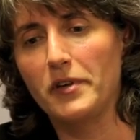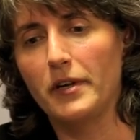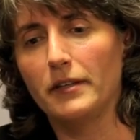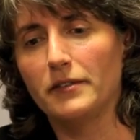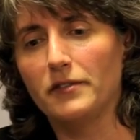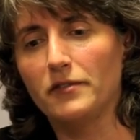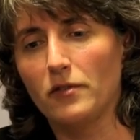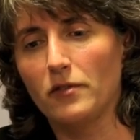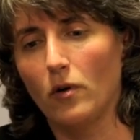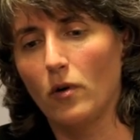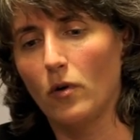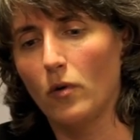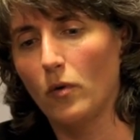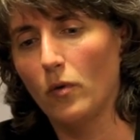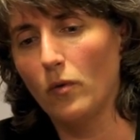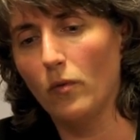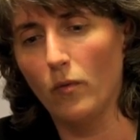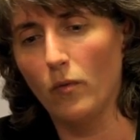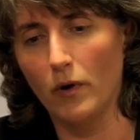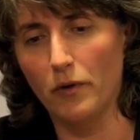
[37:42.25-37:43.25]
And
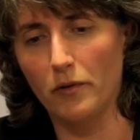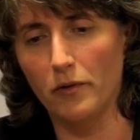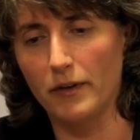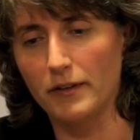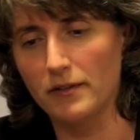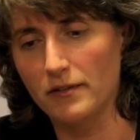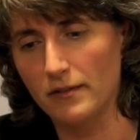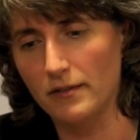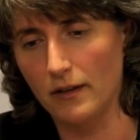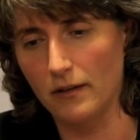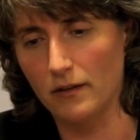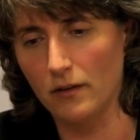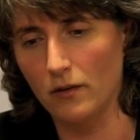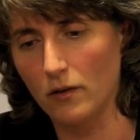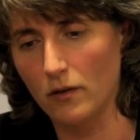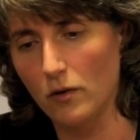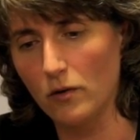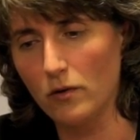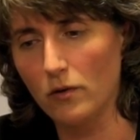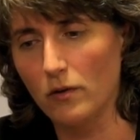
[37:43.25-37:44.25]
so whether it's at the
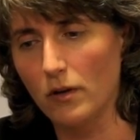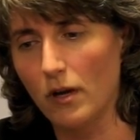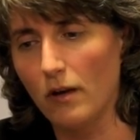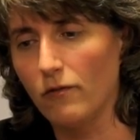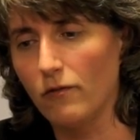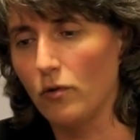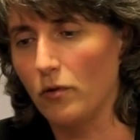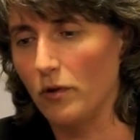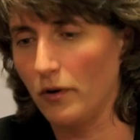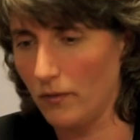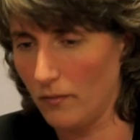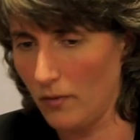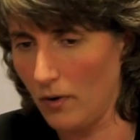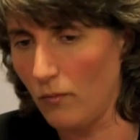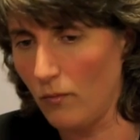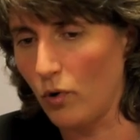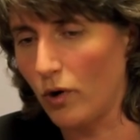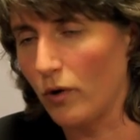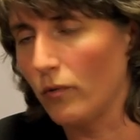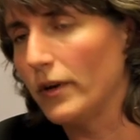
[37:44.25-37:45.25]
local level or
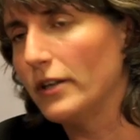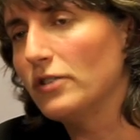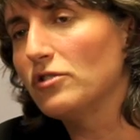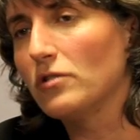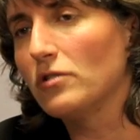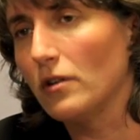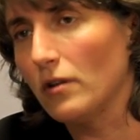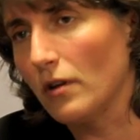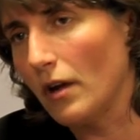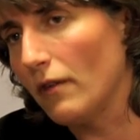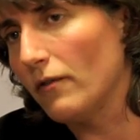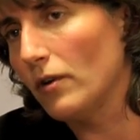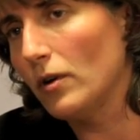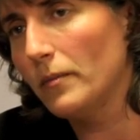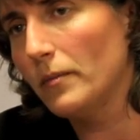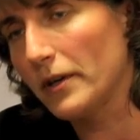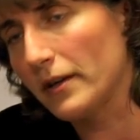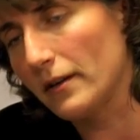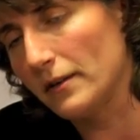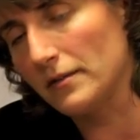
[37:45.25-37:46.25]
a more regional
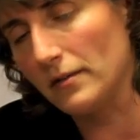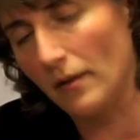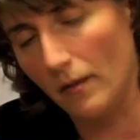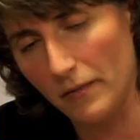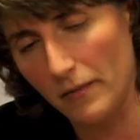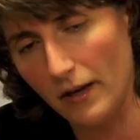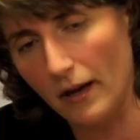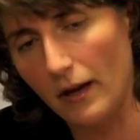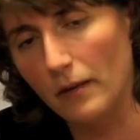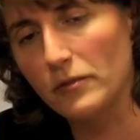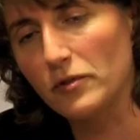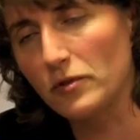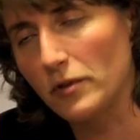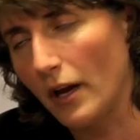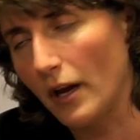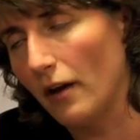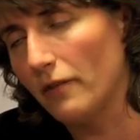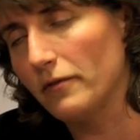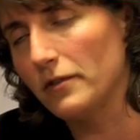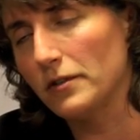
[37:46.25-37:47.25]
level, because sometimes
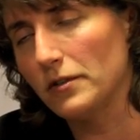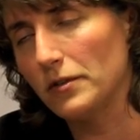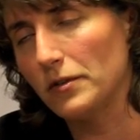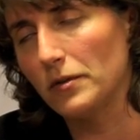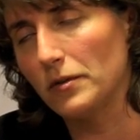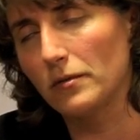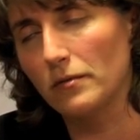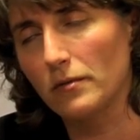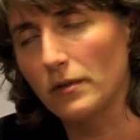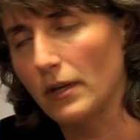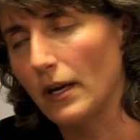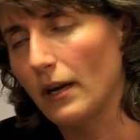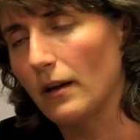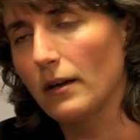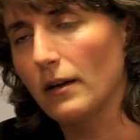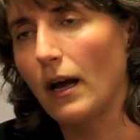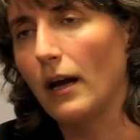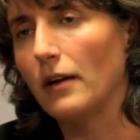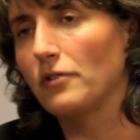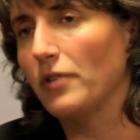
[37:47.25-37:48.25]
you have to
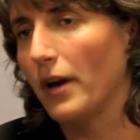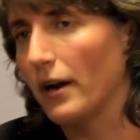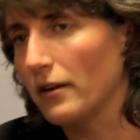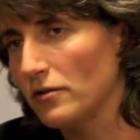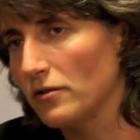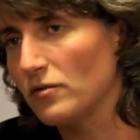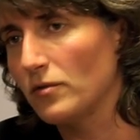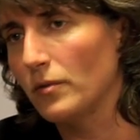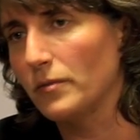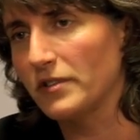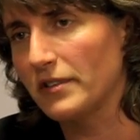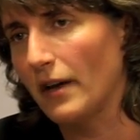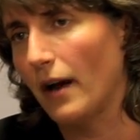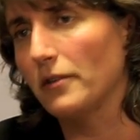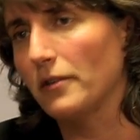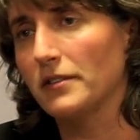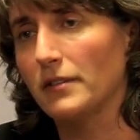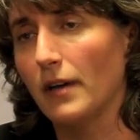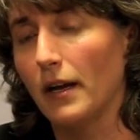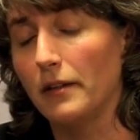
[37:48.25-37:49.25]
get contractors from
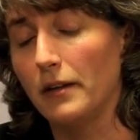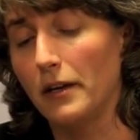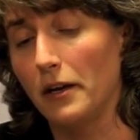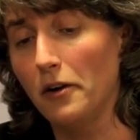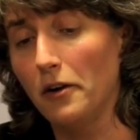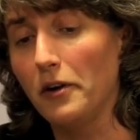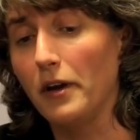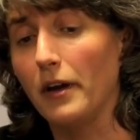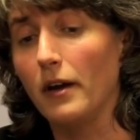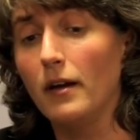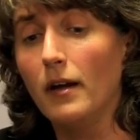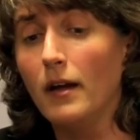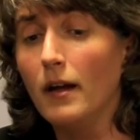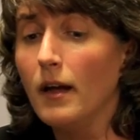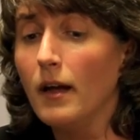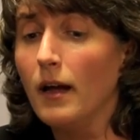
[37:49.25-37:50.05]
outside the area,